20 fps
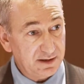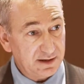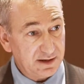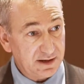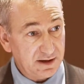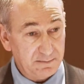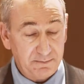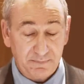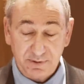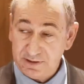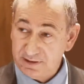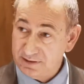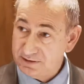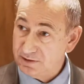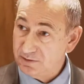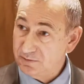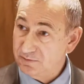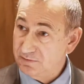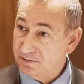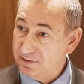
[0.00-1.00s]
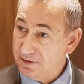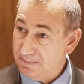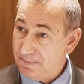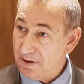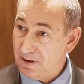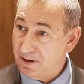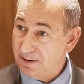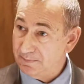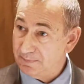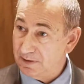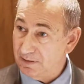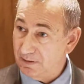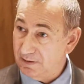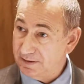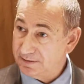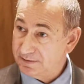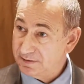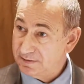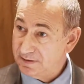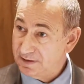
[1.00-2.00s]
companies who were in the
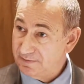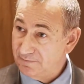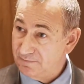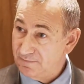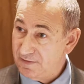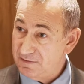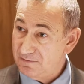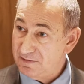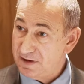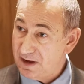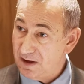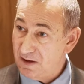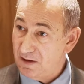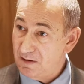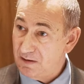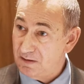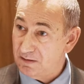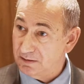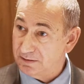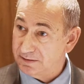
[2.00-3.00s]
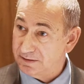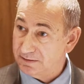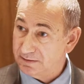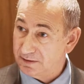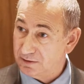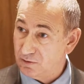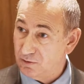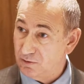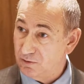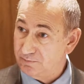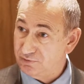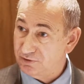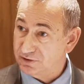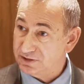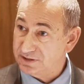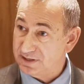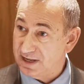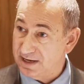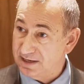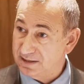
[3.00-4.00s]
pipeline to think very hard at the corporate
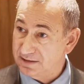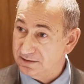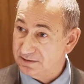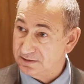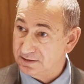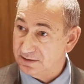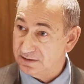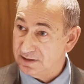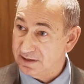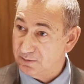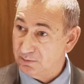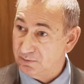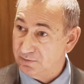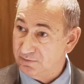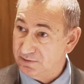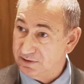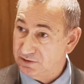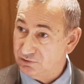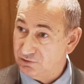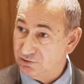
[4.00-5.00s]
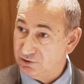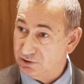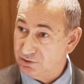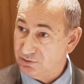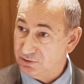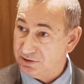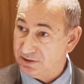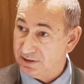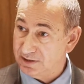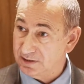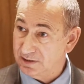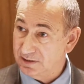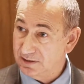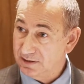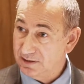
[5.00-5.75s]
standards that they were introducing.